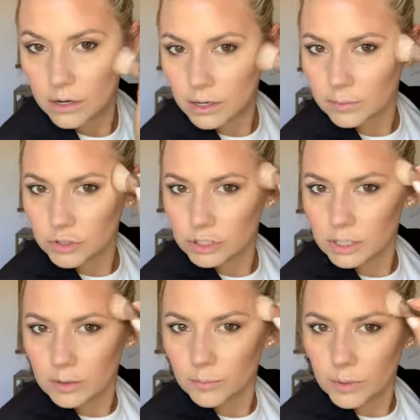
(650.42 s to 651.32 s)
I'm just
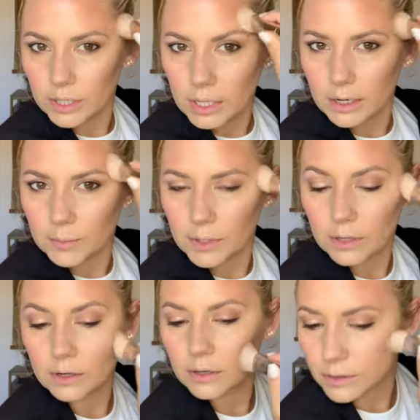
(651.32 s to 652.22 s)
gonna bring that up
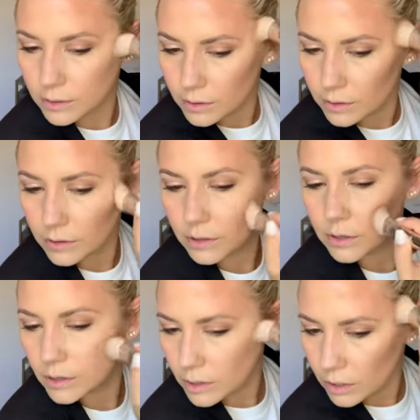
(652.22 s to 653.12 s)
here
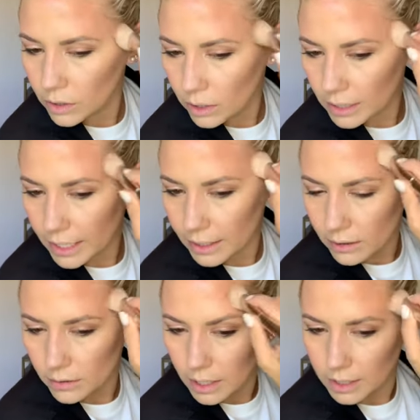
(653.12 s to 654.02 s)
along the
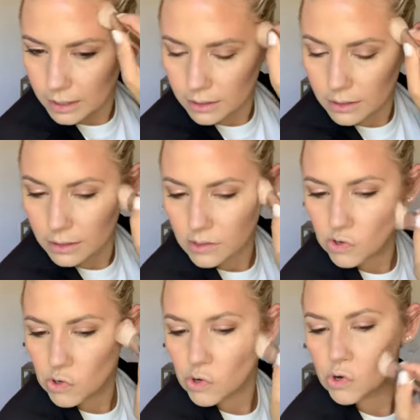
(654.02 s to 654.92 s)
hairline.
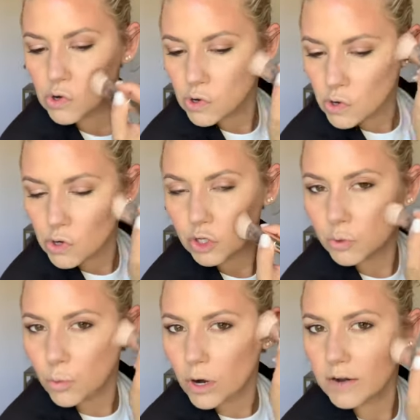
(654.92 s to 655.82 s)

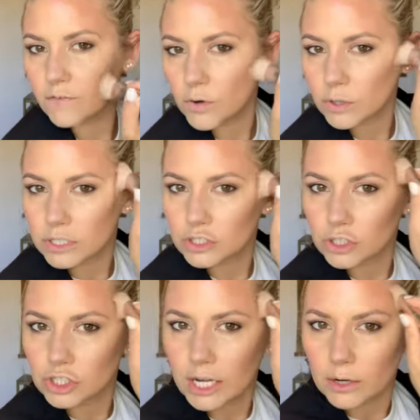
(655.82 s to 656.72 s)
You wanna focus your
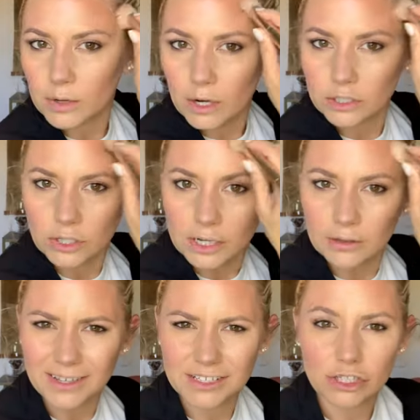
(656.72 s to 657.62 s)
shadowing on your
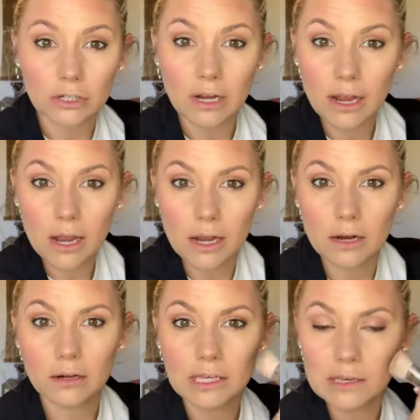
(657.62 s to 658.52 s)
hairline because your
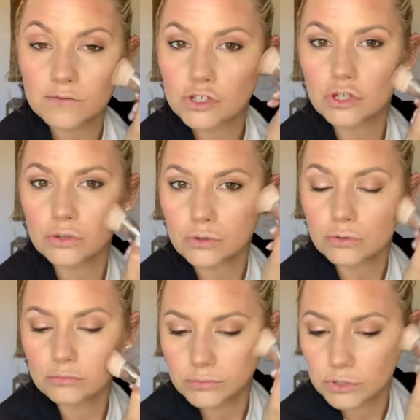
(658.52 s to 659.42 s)
hair gives you
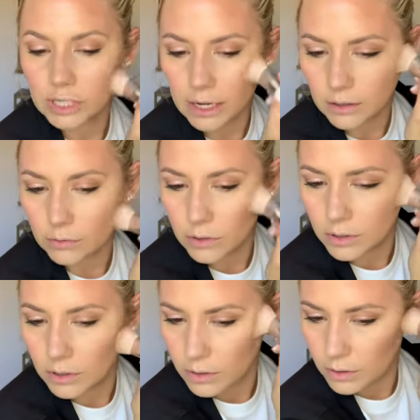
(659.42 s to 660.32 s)
shadow
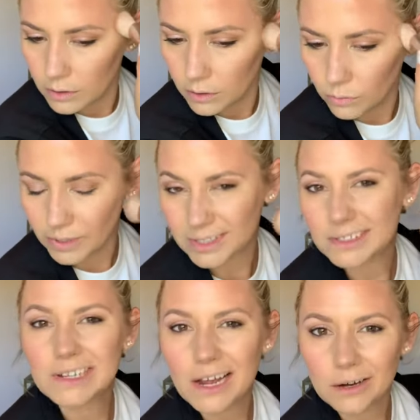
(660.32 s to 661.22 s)
when it's
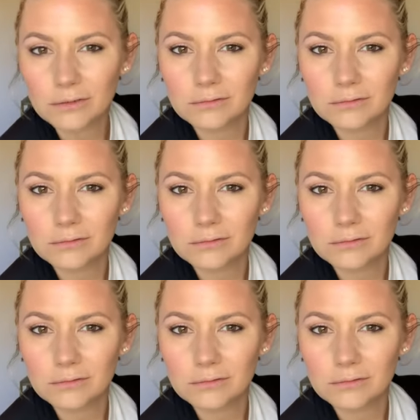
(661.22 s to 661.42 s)
down.